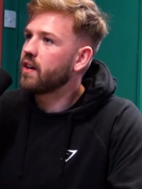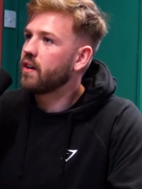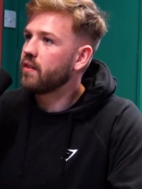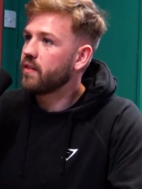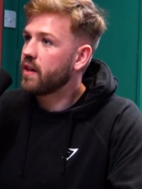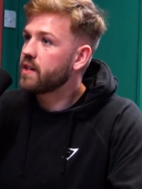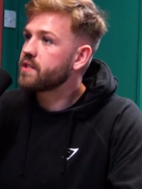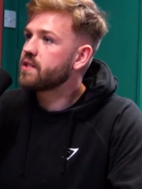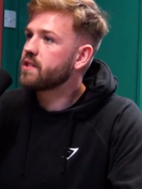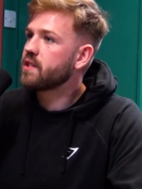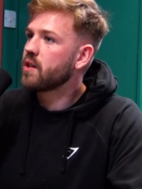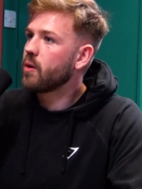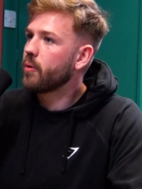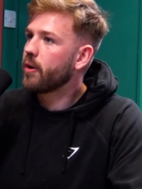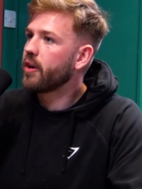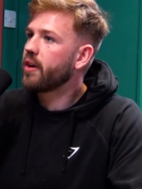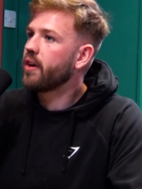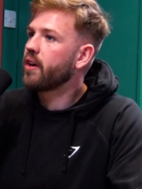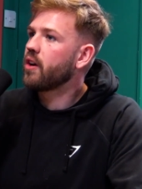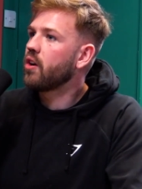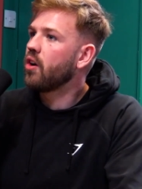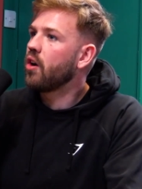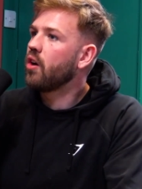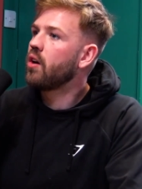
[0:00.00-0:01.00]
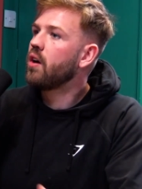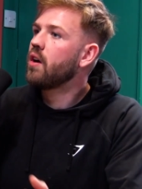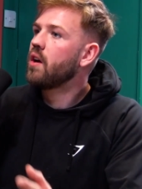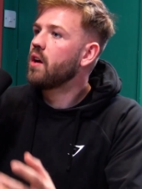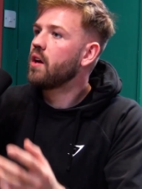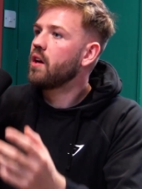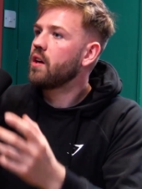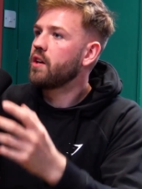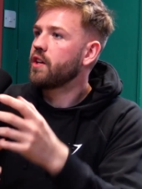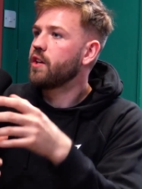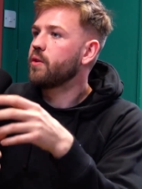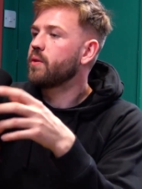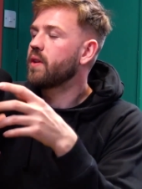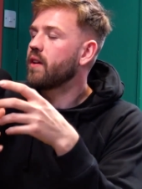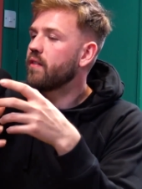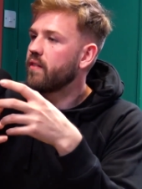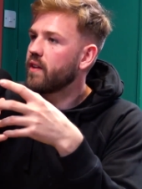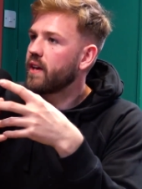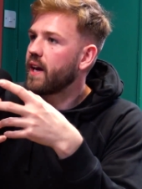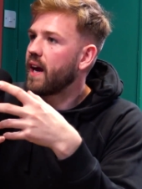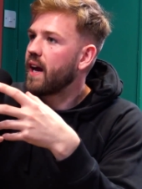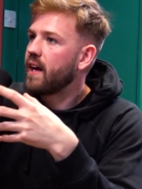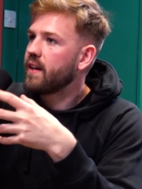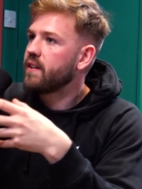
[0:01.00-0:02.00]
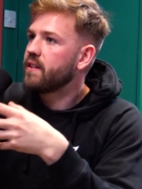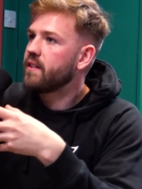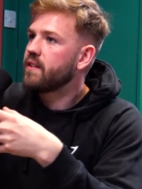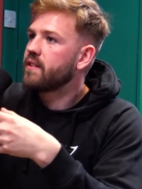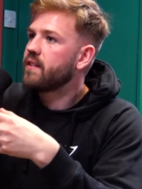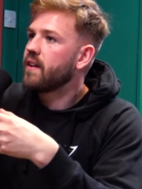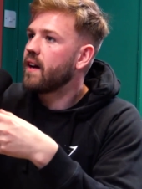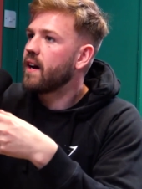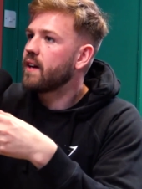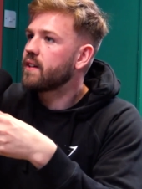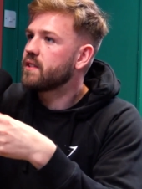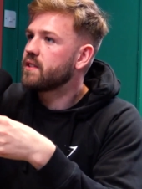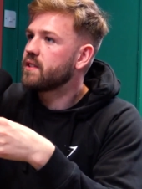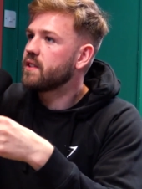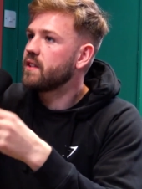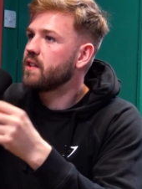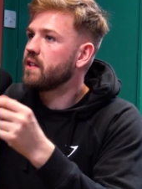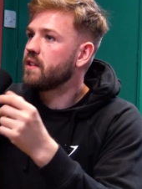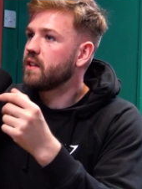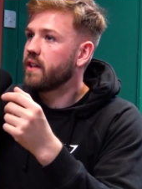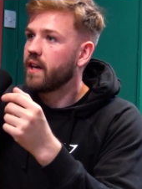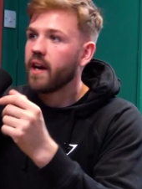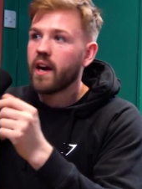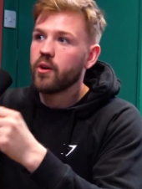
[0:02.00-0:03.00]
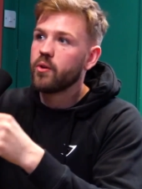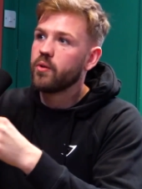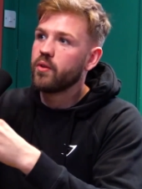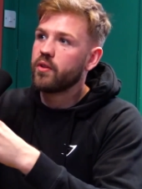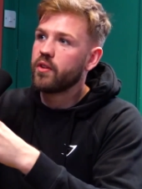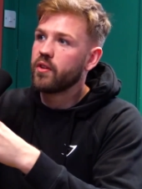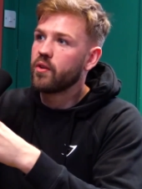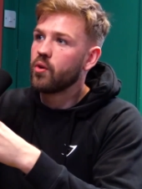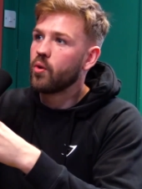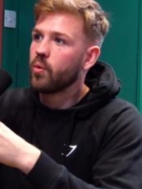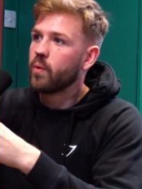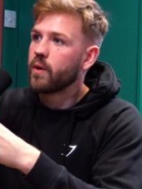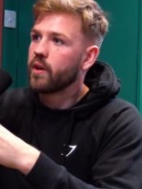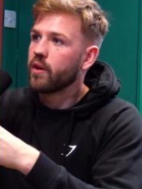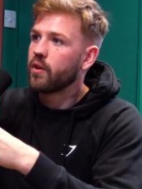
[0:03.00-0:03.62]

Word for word: This is how I got caught. You'd have a can in the taxi, get out to go where you're